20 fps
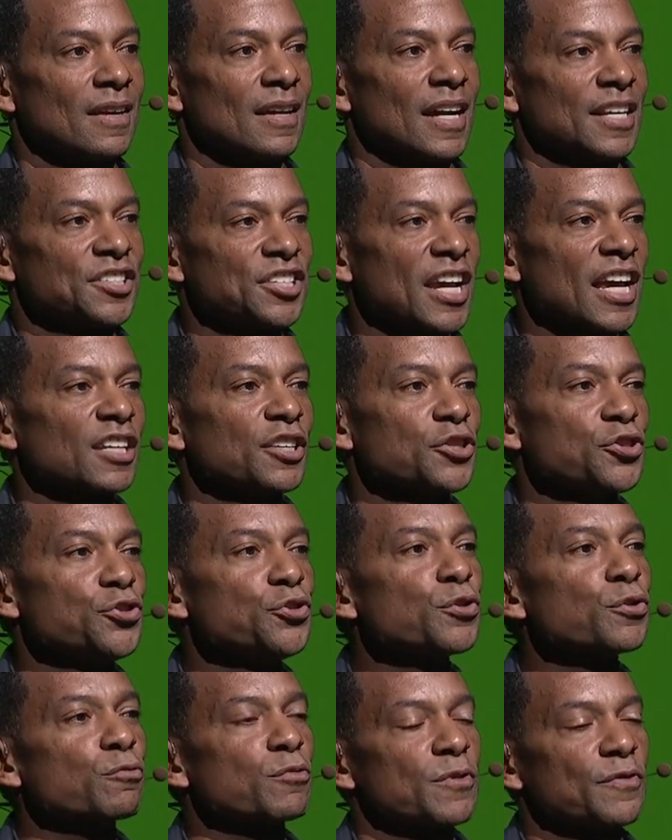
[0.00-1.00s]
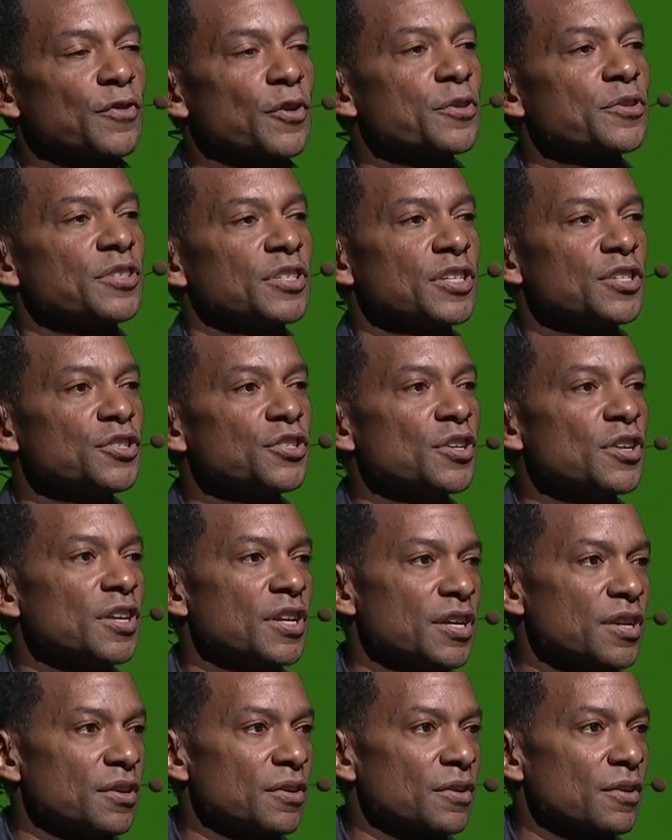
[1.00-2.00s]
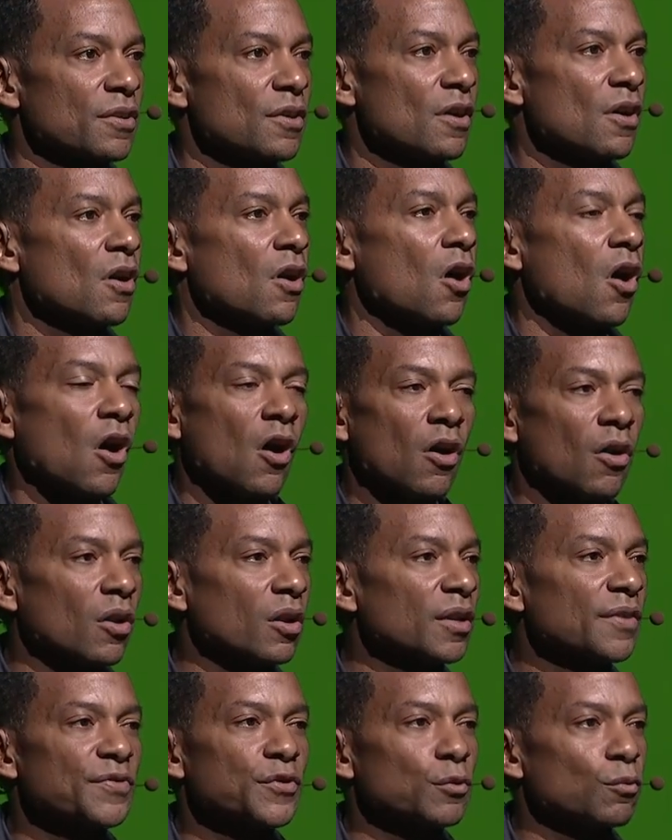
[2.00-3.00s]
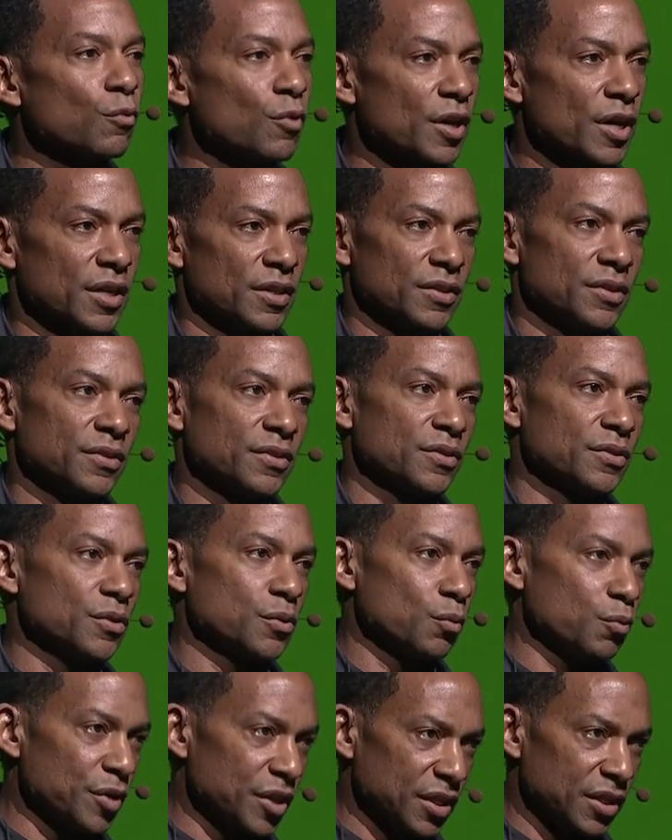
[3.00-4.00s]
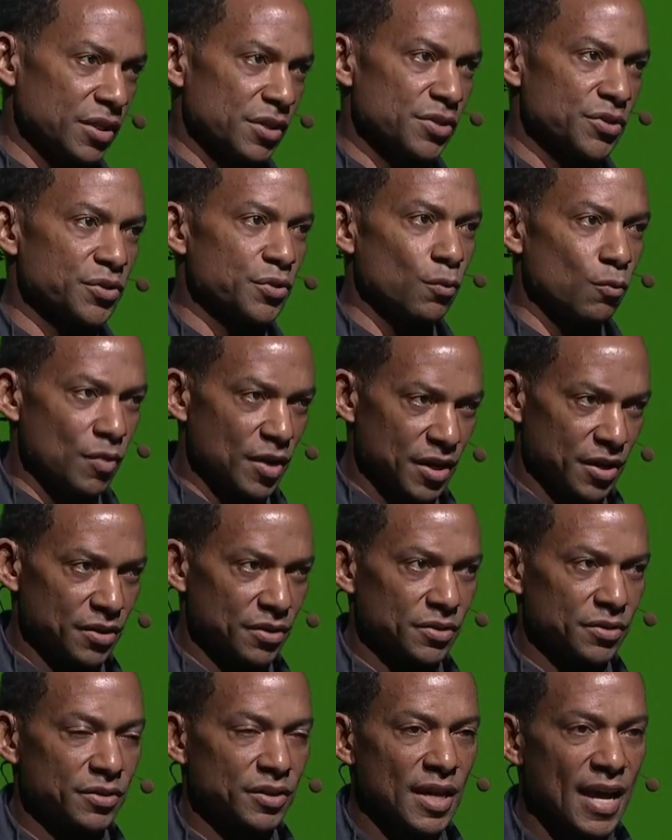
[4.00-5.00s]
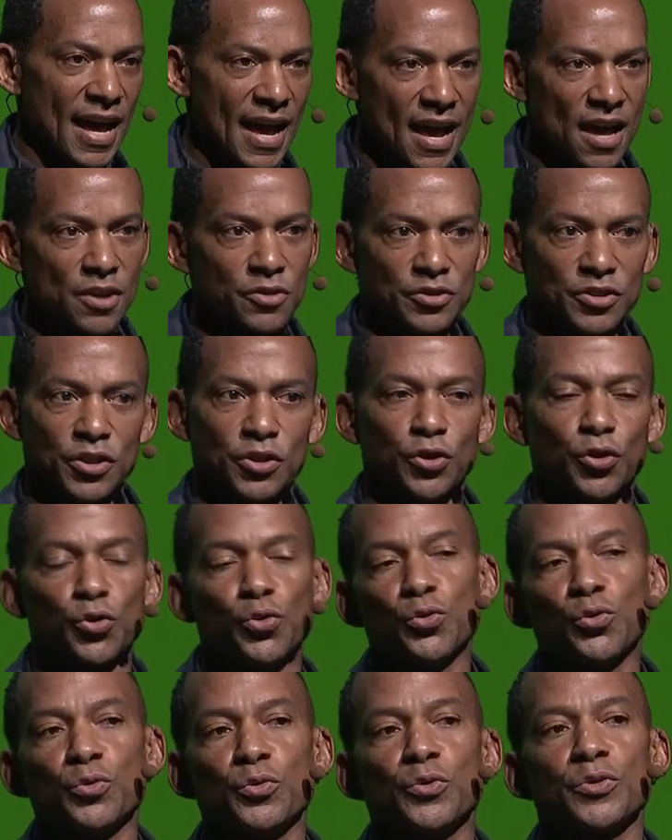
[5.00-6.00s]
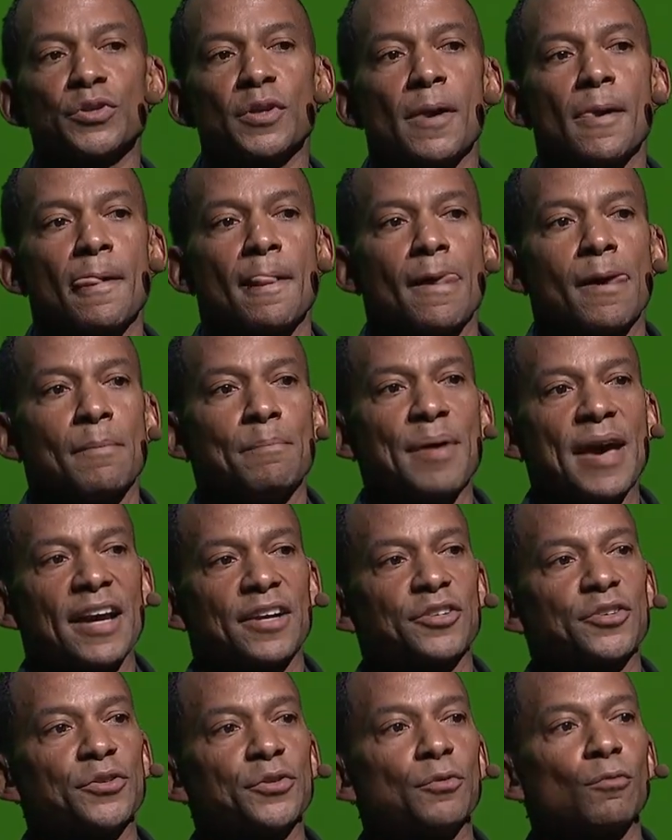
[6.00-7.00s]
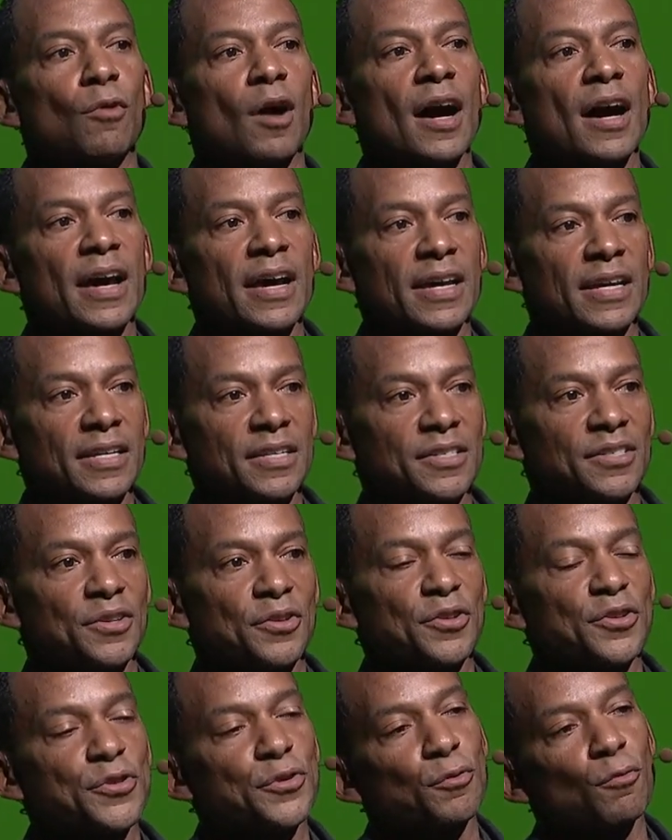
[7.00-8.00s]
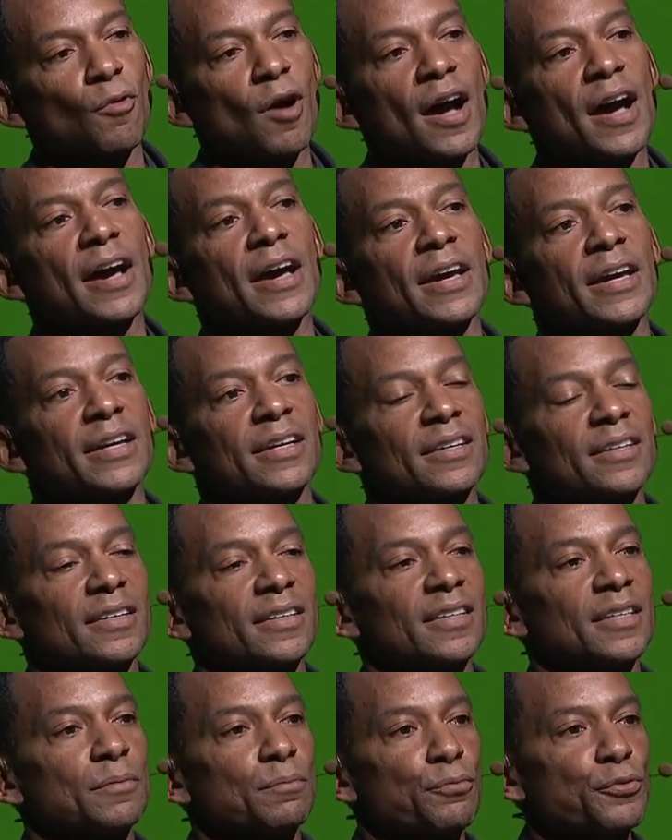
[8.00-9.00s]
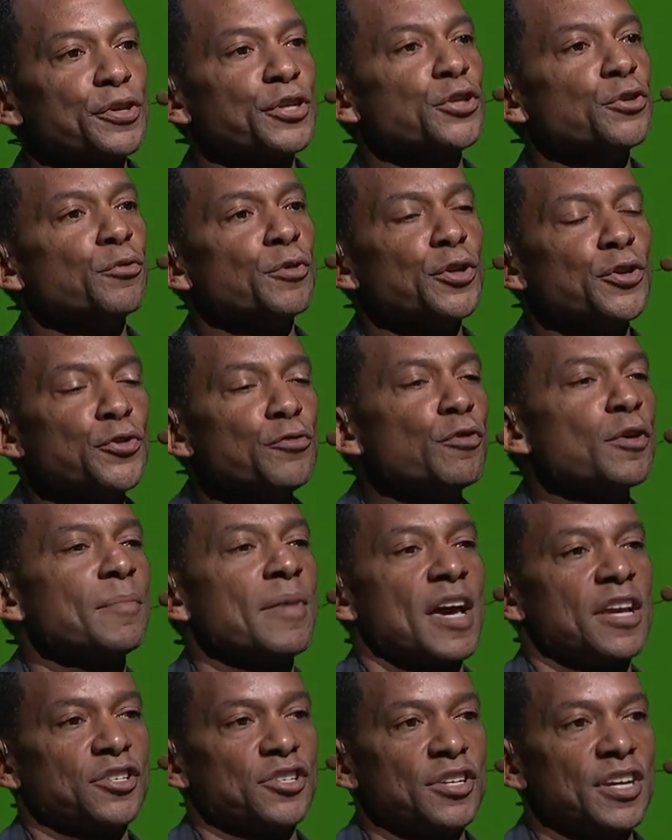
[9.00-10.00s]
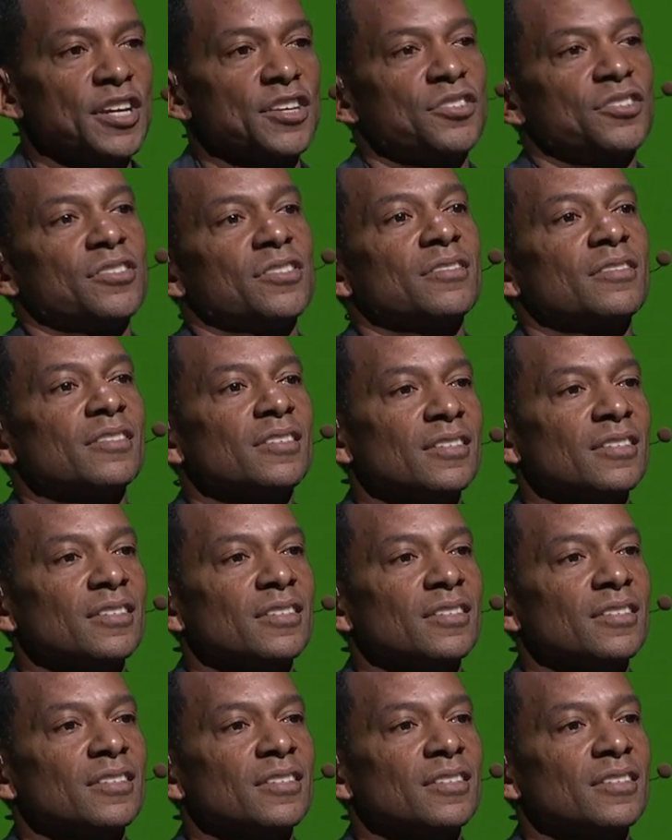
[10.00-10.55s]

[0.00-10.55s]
I challenge you to reverse engineer all of the whats, the whens, the wheres, the hows, and the whos back to the why so that the why can bring you a new imagination,